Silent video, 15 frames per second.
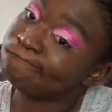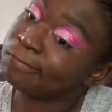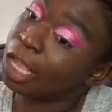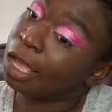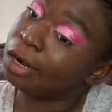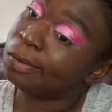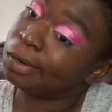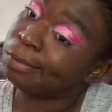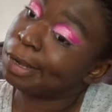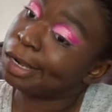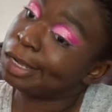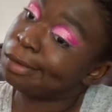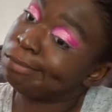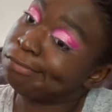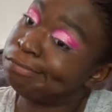I don't want to marry
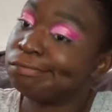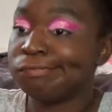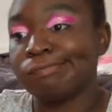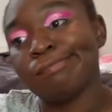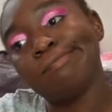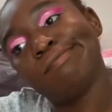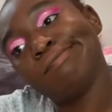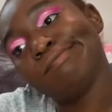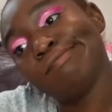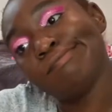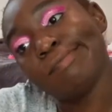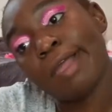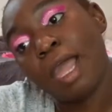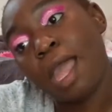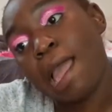him,
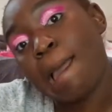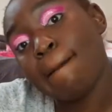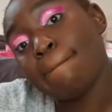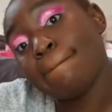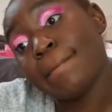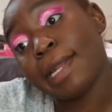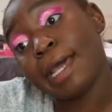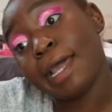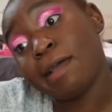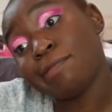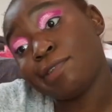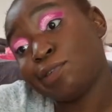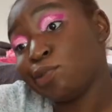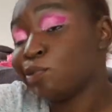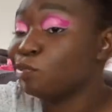but I have
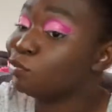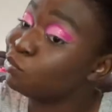to.